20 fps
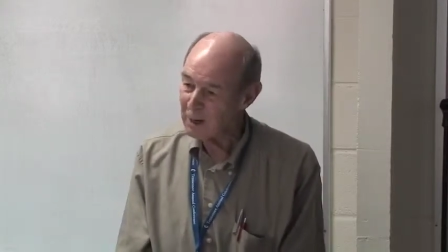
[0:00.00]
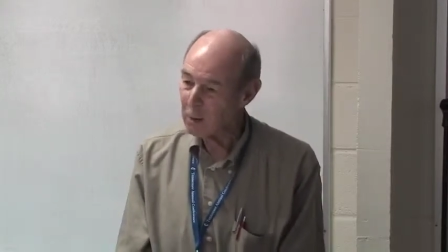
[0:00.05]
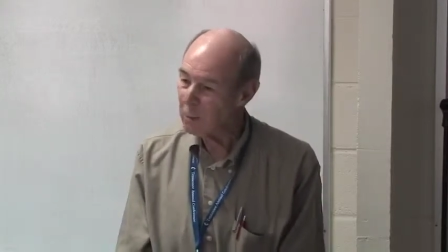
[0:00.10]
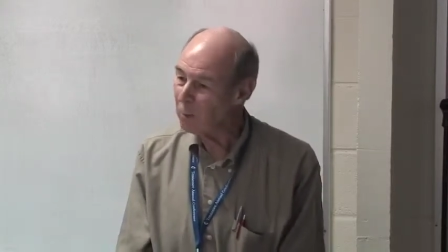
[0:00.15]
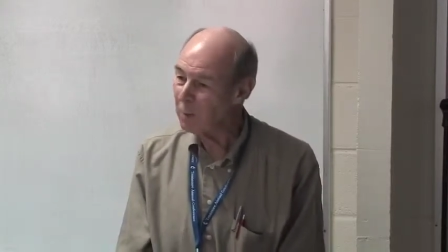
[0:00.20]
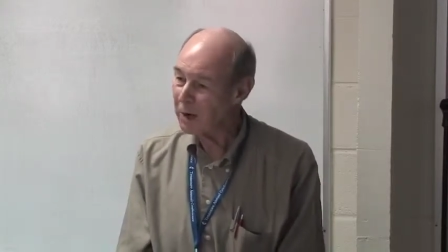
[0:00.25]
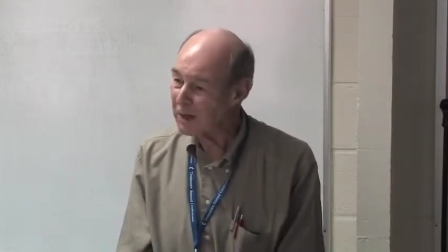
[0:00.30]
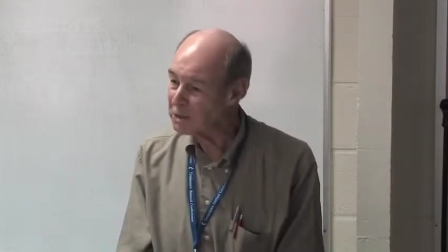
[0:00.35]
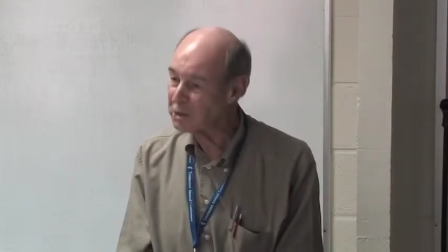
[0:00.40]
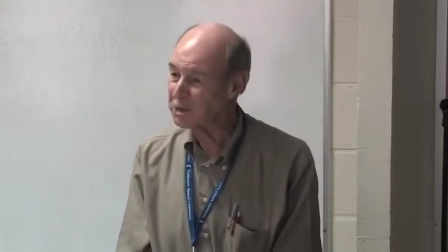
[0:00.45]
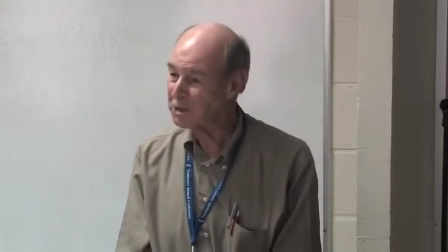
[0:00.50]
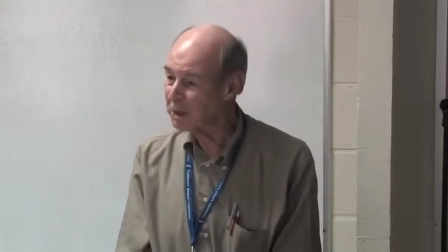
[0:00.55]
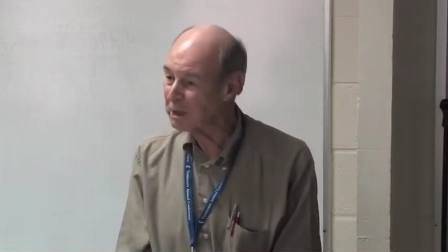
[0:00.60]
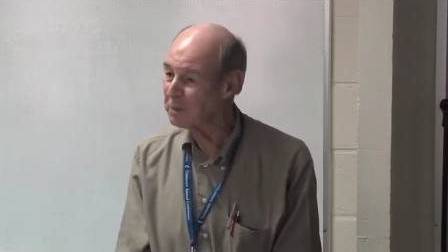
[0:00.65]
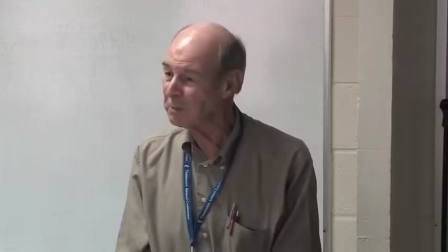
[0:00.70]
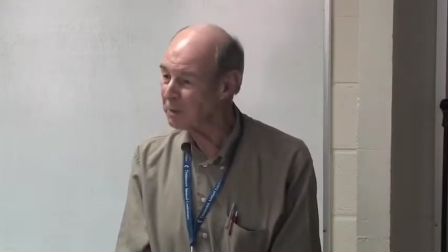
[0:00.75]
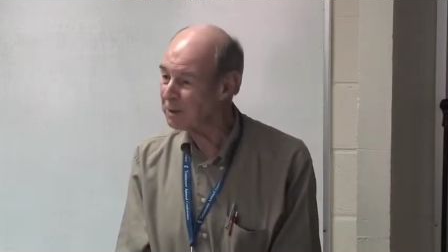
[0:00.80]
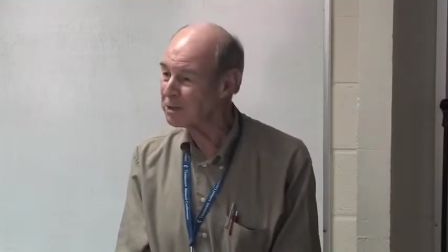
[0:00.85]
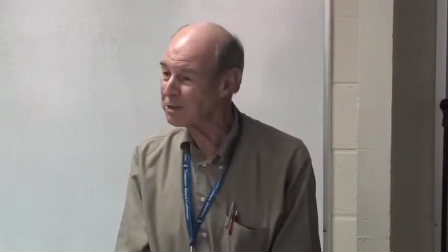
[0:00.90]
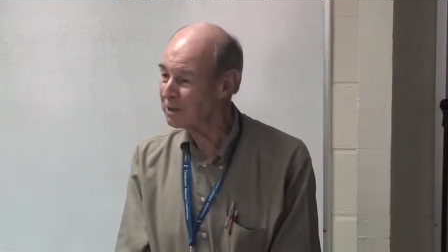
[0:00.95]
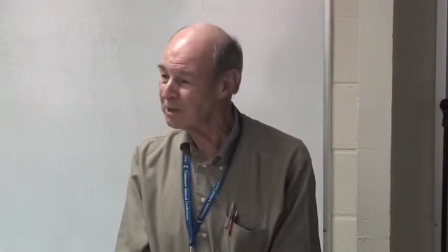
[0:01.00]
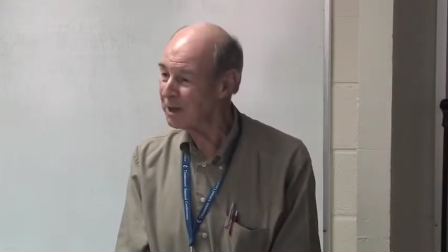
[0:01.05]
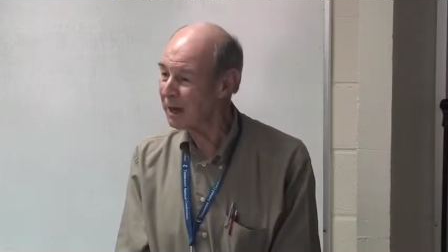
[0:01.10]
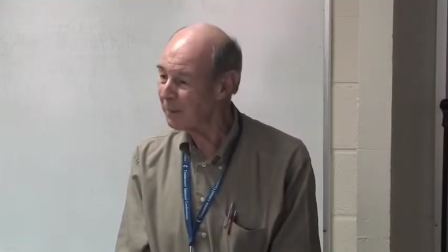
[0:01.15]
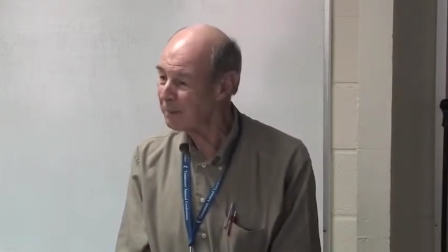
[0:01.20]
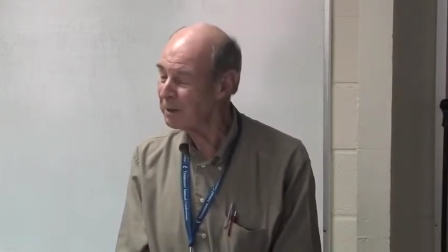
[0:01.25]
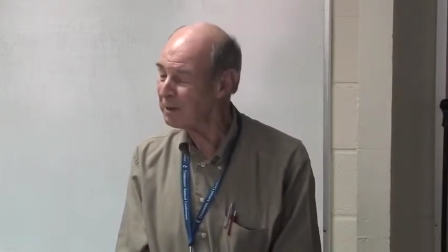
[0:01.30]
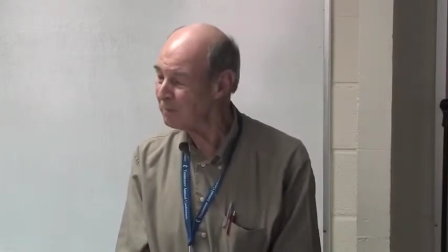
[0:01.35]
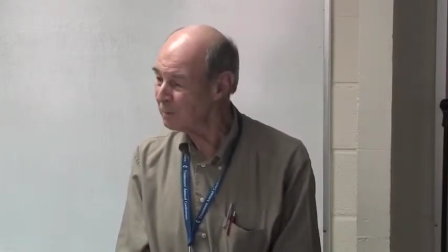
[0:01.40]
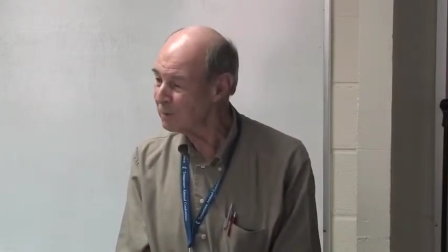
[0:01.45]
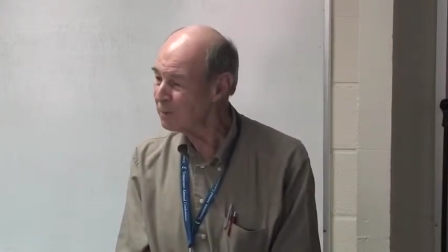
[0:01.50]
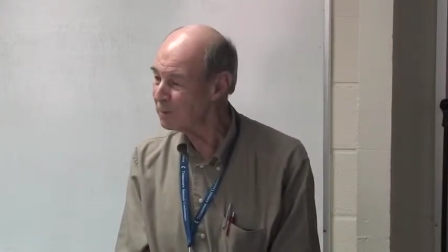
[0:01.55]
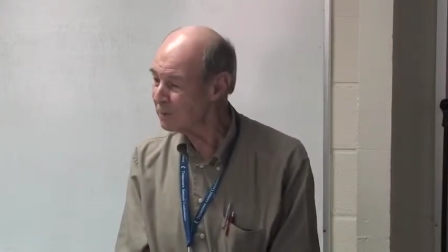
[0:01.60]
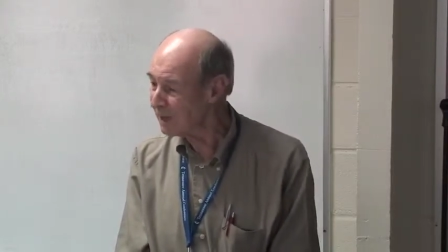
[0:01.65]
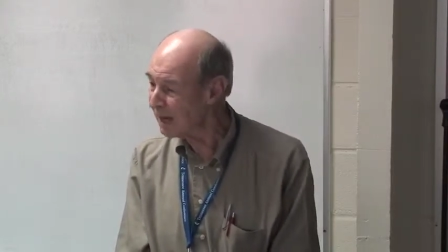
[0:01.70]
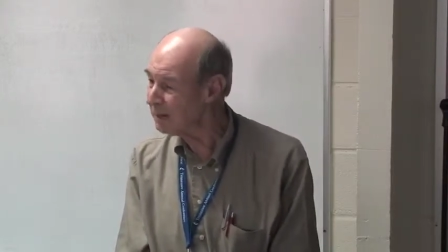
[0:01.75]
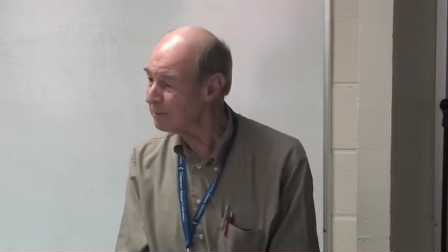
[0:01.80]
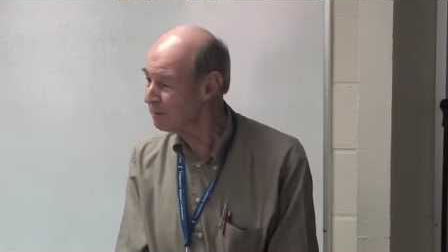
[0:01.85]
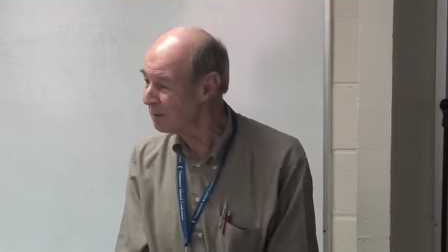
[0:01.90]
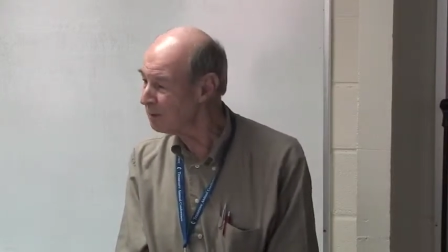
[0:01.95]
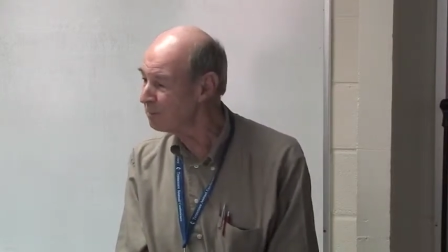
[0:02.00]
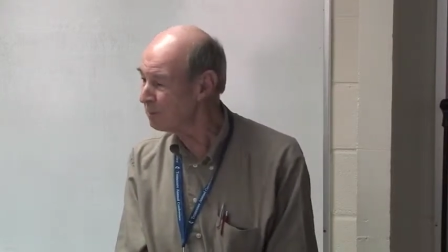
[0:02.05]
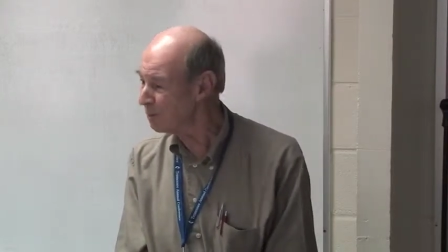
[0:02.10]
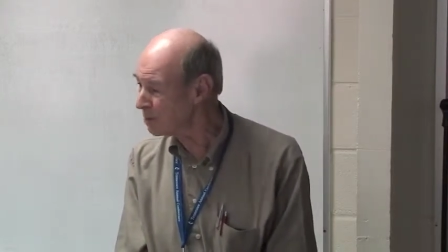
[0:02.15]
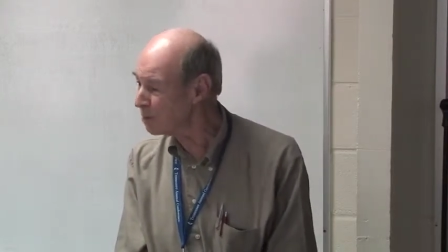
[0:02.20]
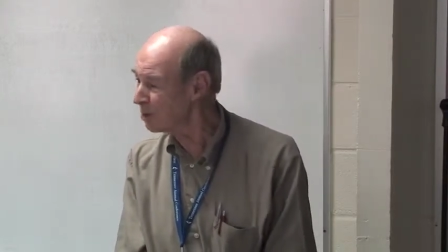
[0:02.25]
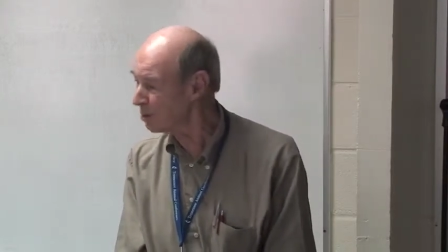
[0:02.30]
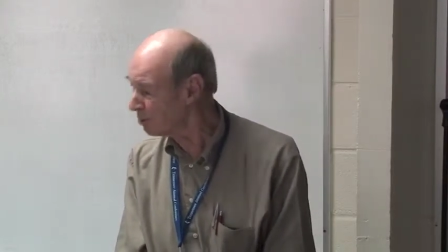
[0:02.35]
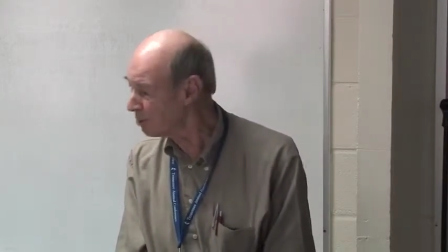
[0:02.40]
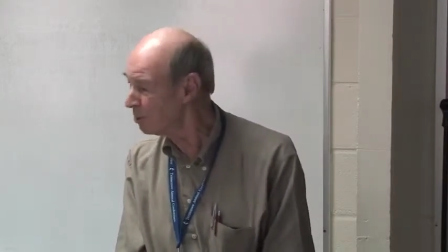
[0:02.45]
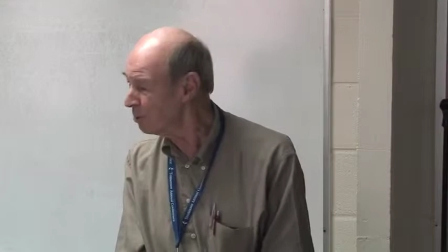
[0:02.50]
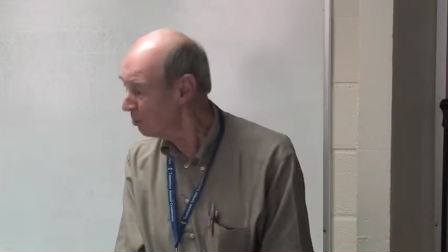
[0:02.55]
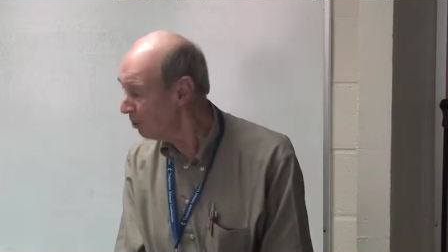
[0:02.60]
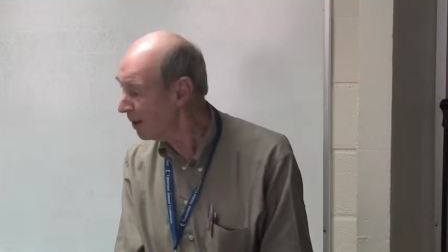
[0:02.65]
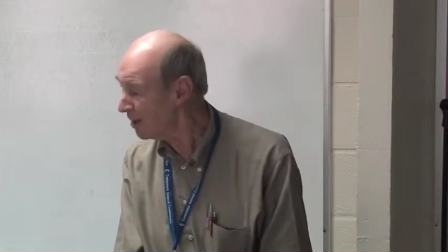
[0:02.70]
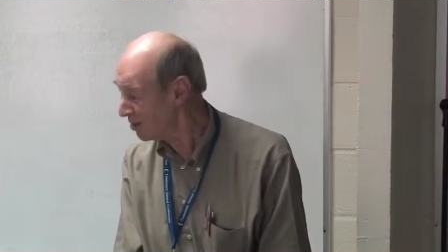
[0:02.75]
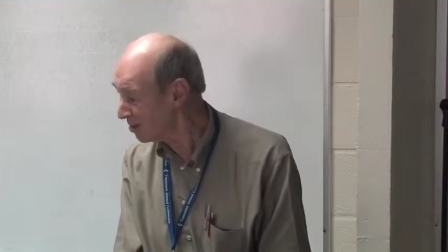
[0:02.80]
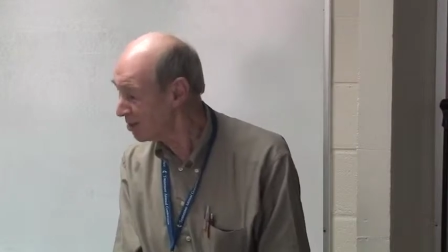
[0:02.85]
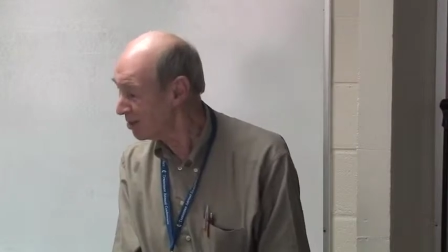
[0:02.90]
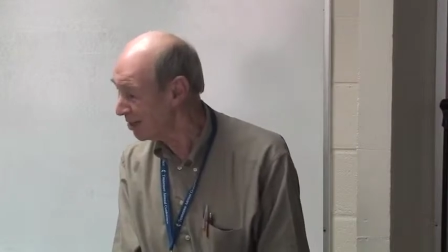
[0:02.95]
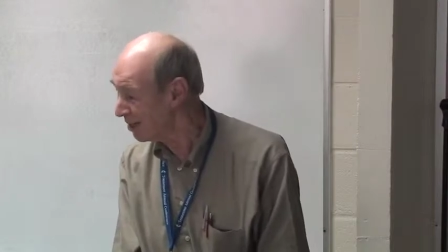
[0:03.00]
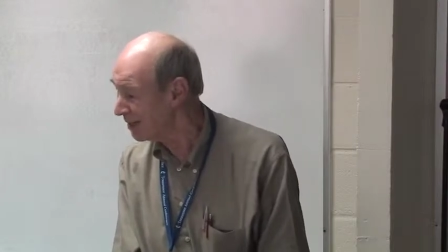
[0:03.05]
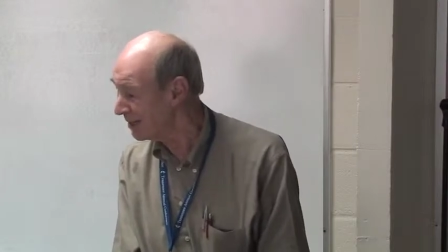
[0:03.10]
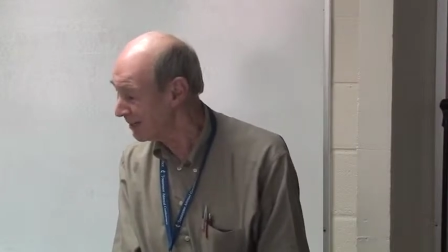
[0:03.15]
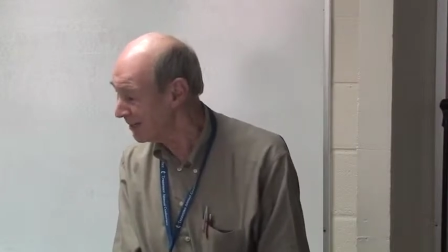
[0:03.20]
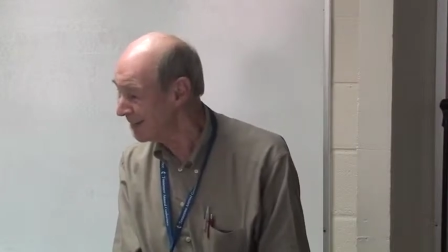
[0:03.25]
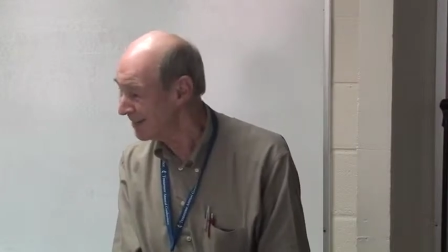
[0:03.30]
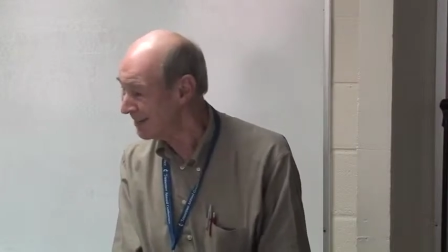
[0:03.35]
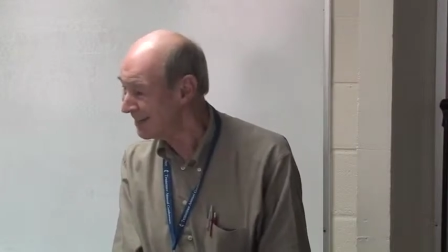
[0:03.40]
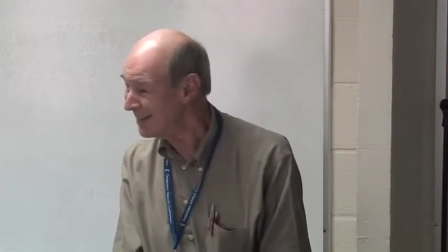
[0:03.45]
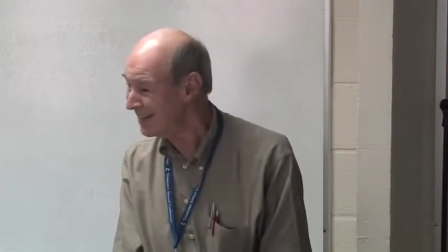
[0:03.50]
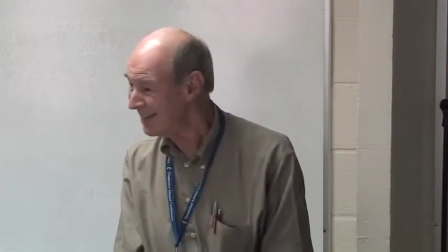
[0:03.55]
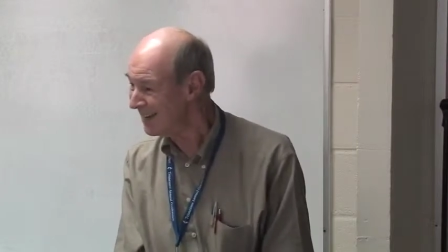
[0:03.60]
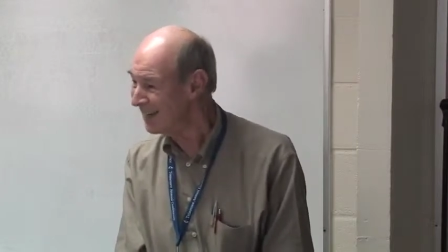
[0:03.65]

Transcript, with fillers: Wesley was, a, I mean, Denman was a true Wesleyan.